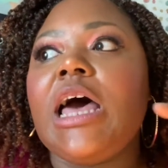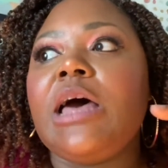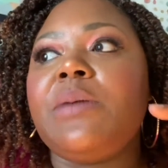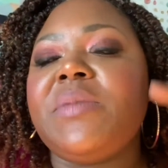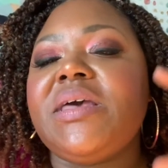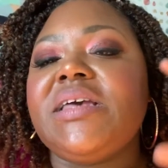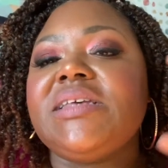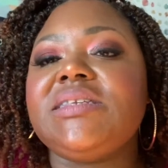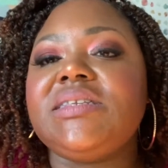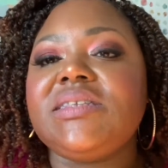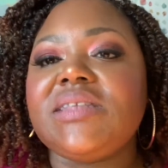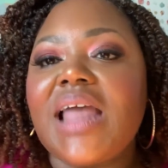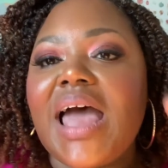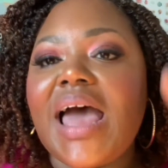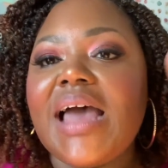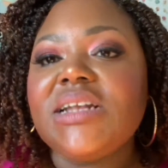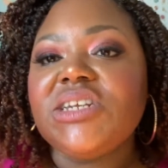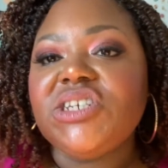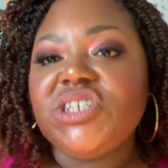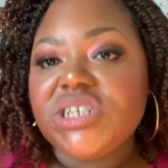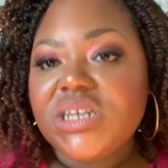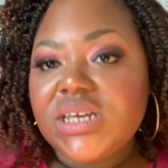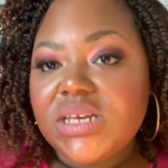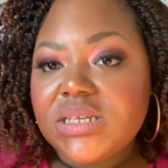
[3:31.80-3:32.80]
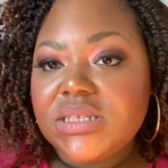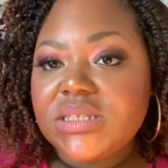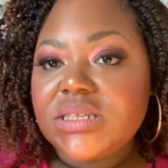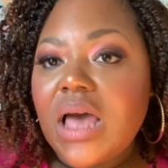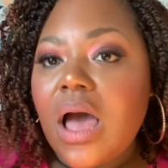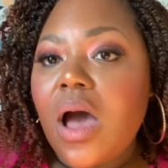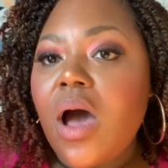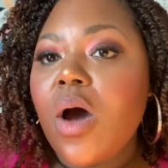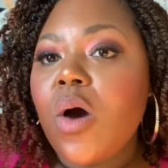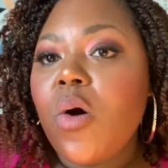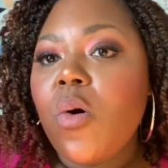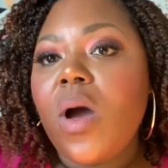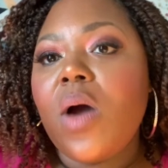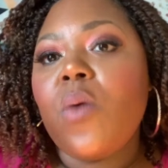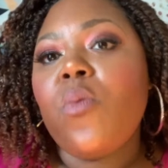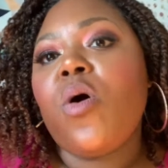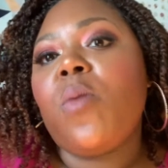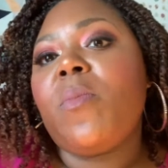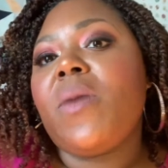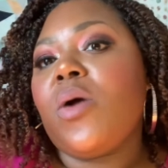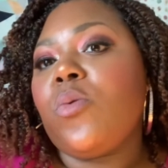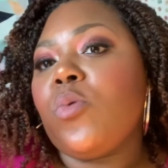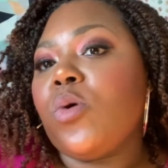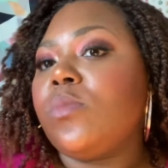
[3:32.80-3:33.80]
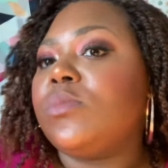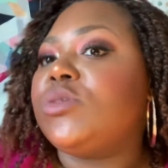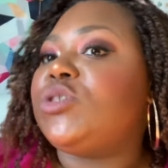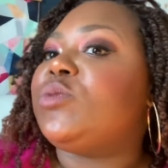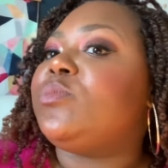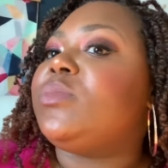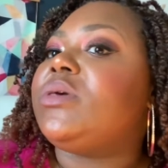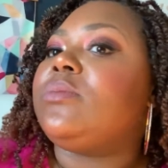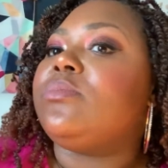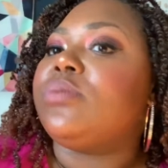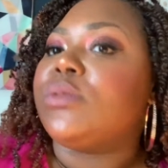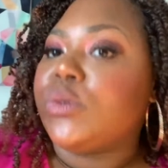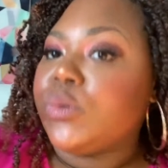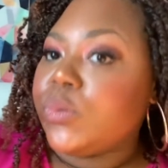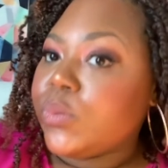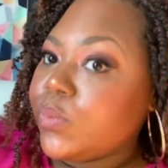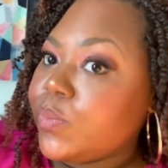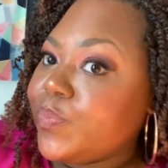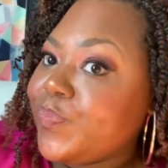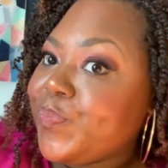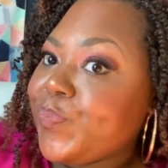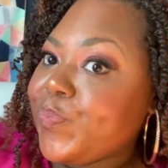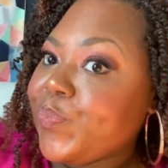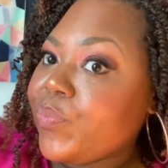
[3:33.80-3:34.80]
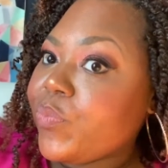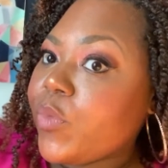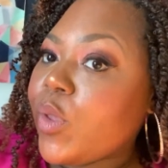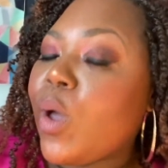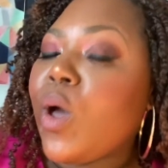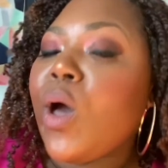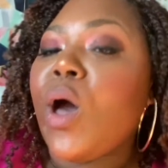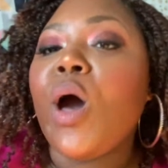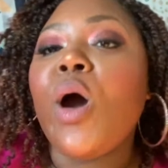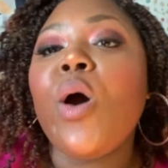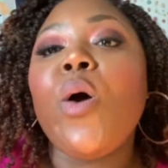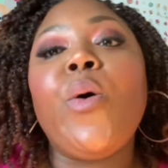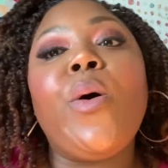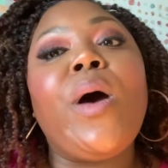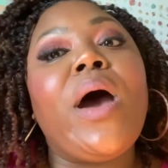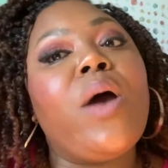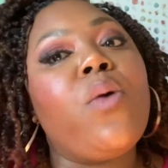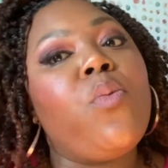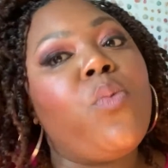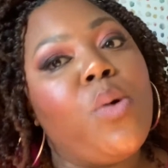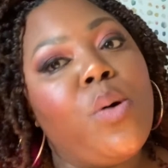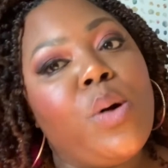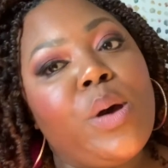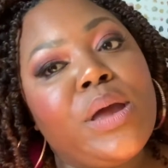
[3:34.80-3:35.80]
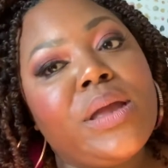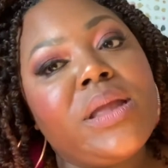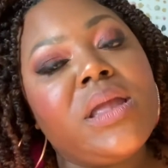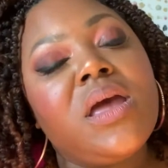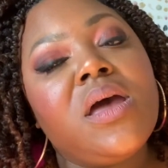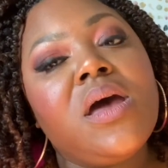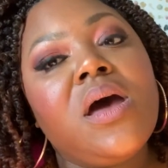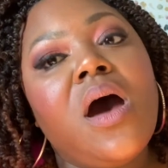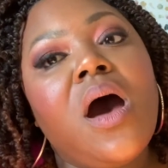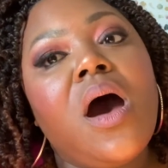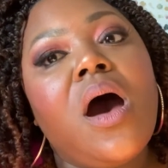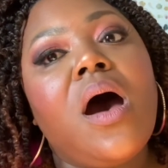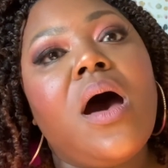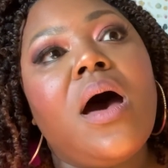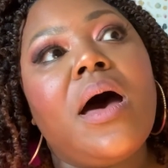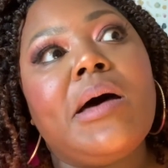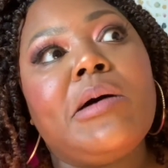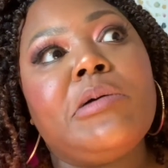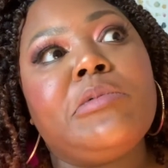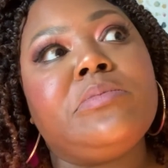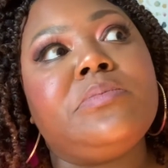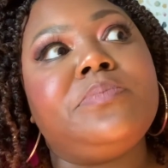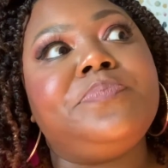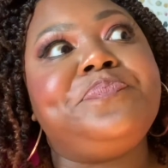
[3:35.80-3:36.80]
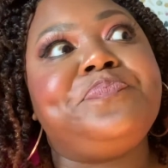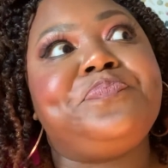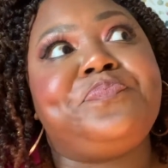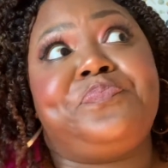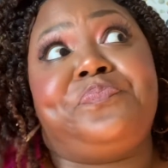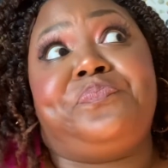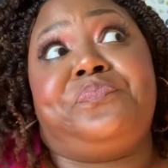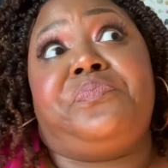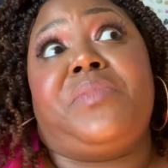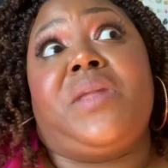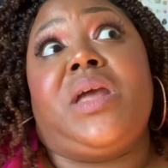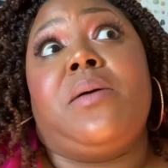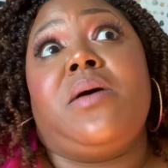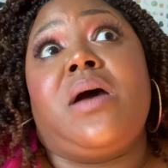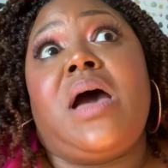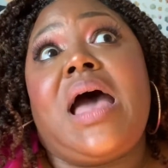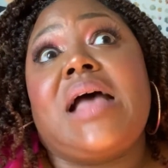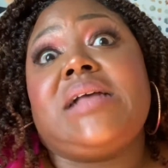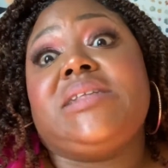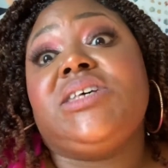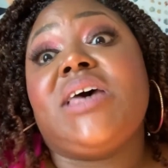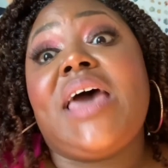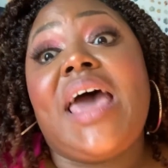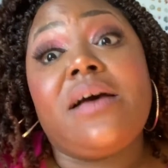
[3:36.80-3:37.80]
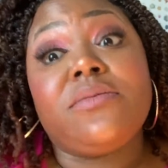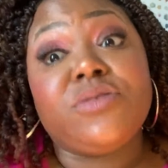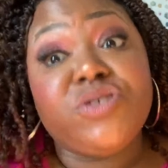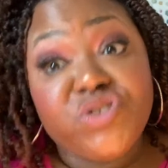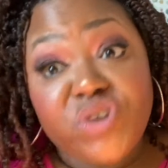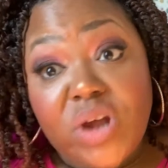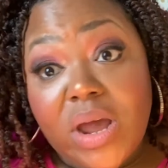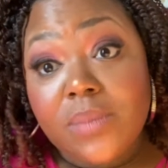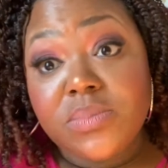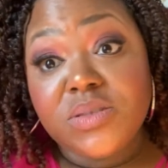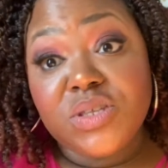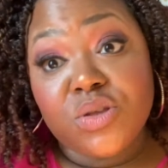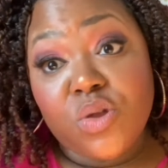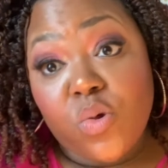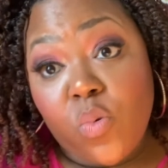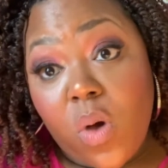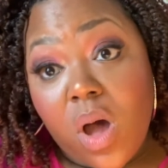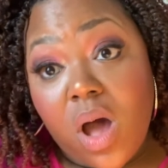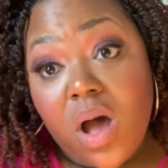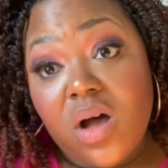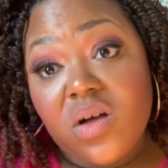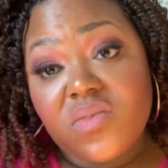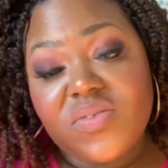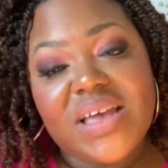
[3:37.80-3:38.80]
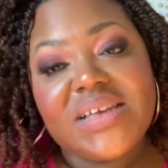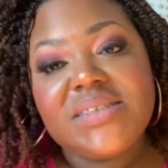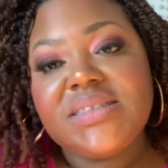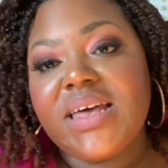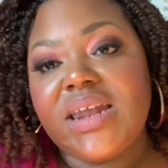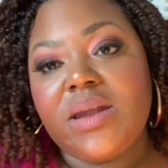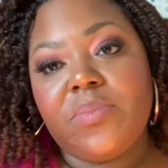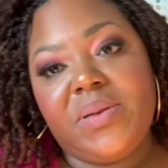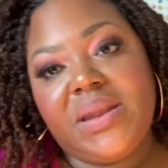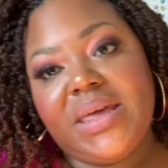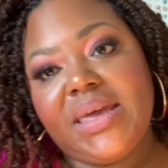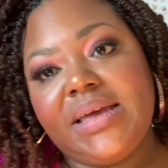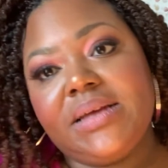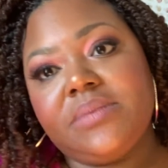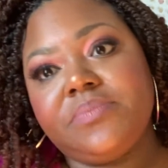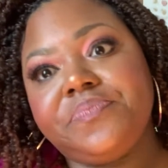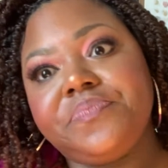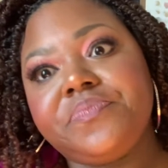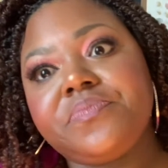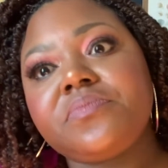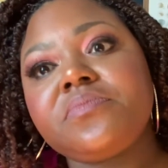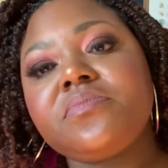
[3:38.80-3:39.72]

is not just, oh, I want my room to be blue. Oh, I want to have stripes on the wall. That's not a plan.